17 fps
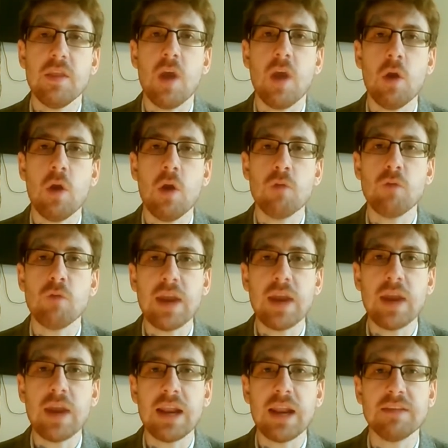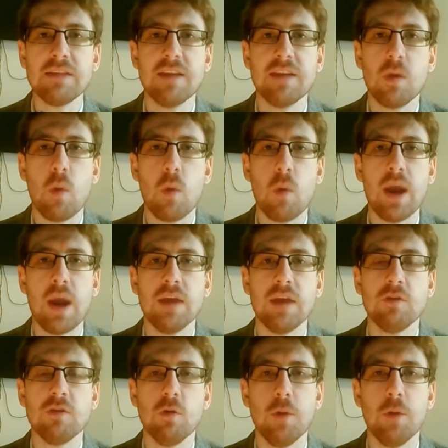the only realistic way
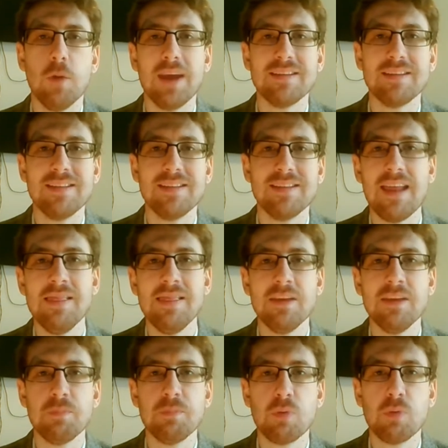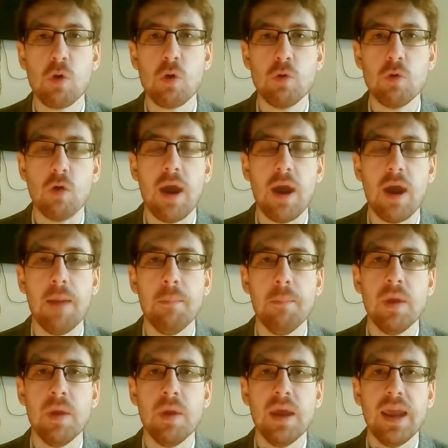to extend this
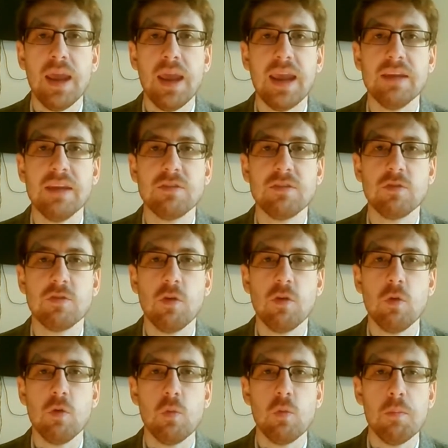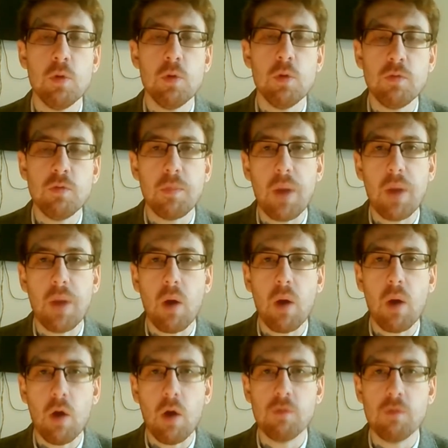program is to move the
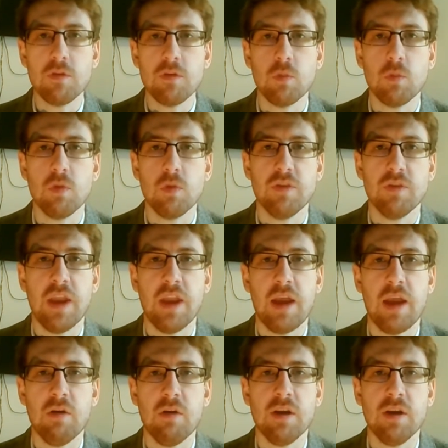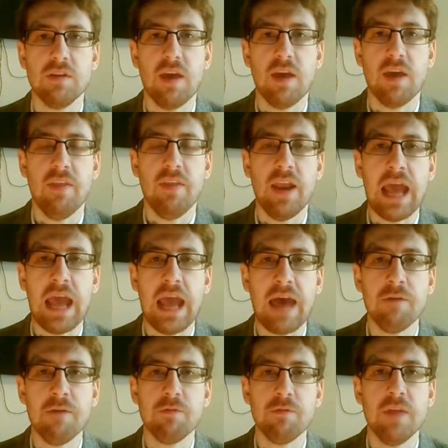belt over to Austin Aries and then
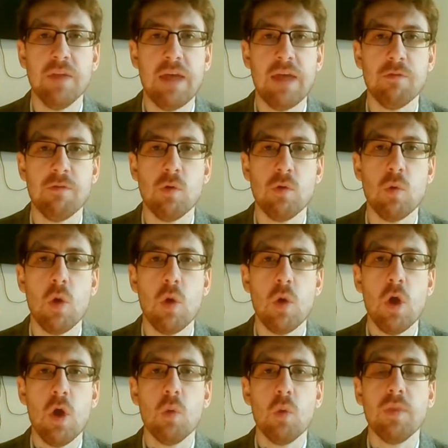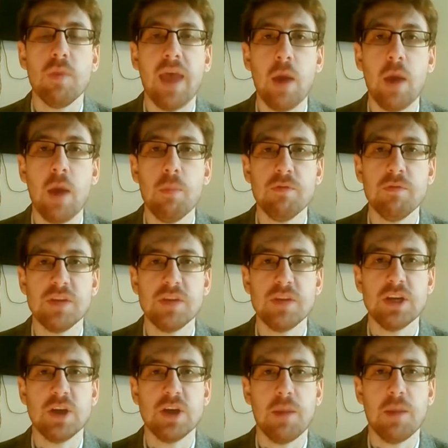have Neville, with the help of
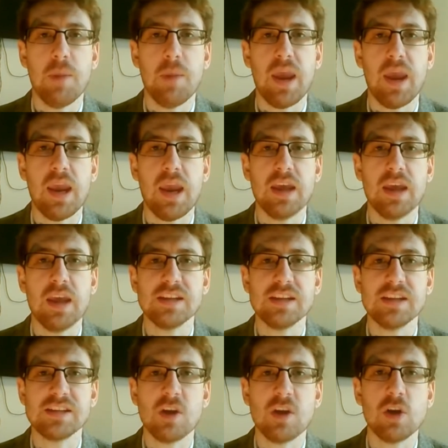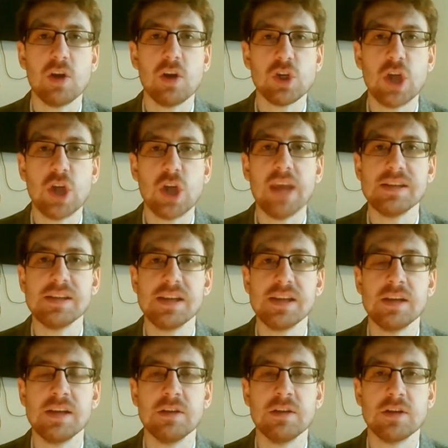TJP, start
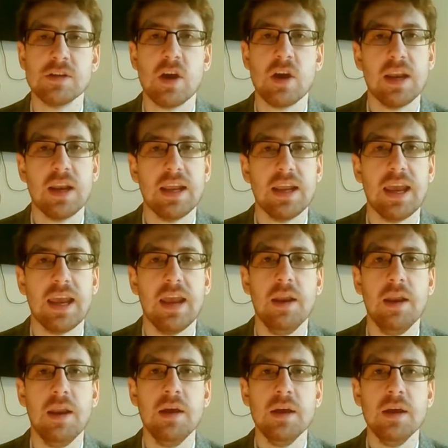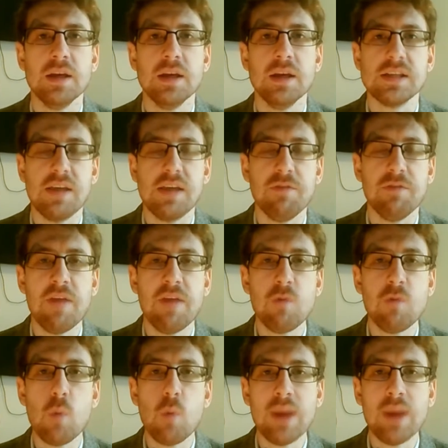chasing the title again. Because if
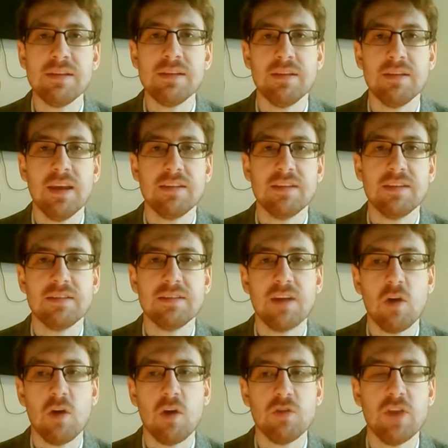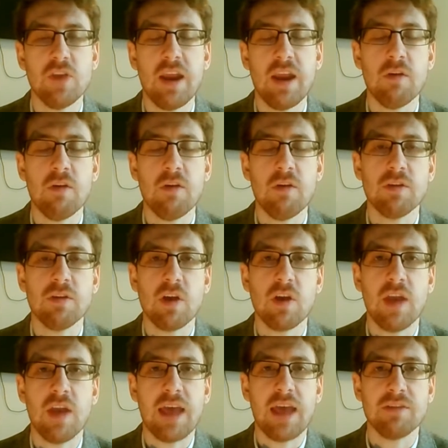Neville wins this, Austin Aries
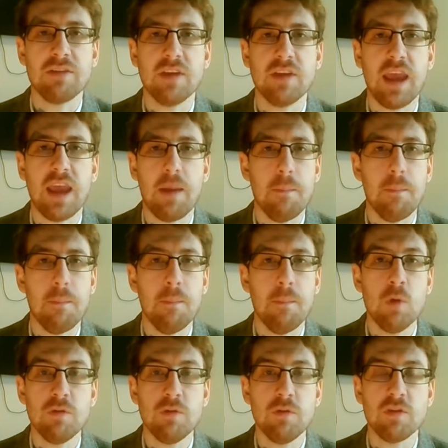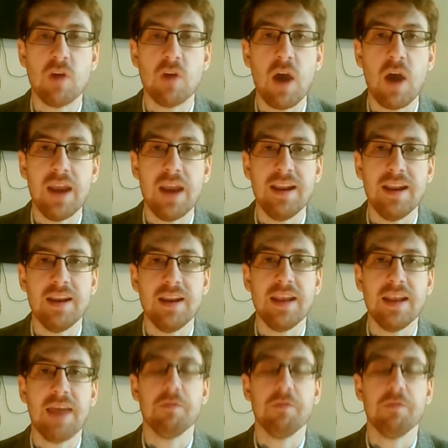kind of has to get moved aside
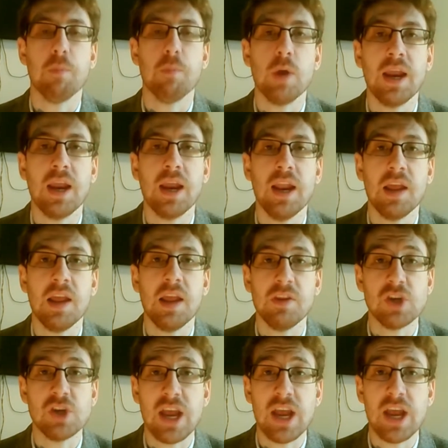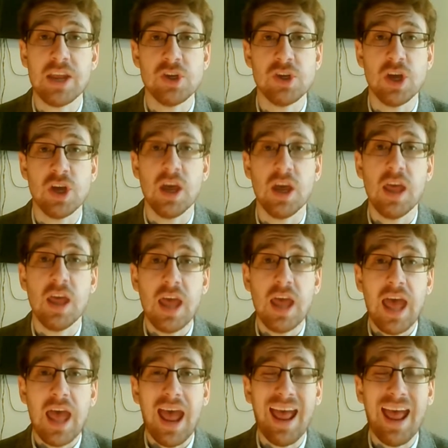and they have to bring in another challenger.
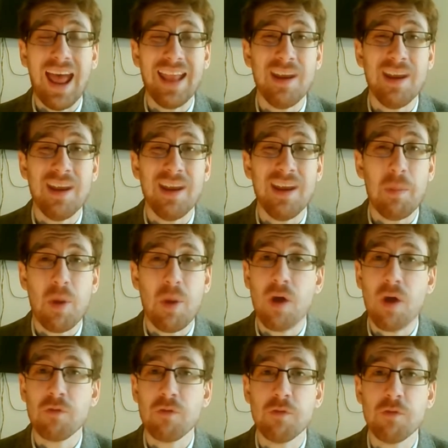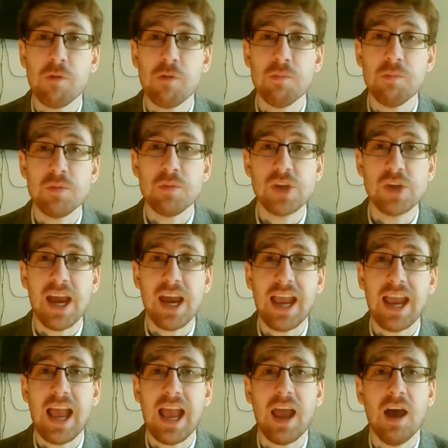And apart from
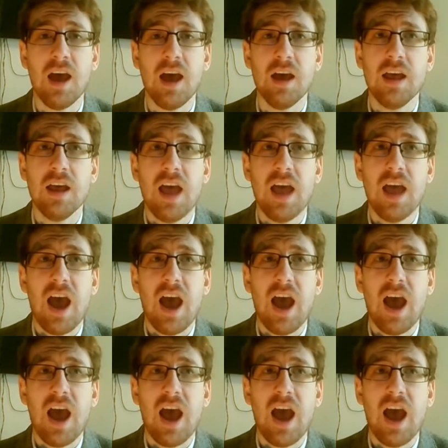Jack Gallagher,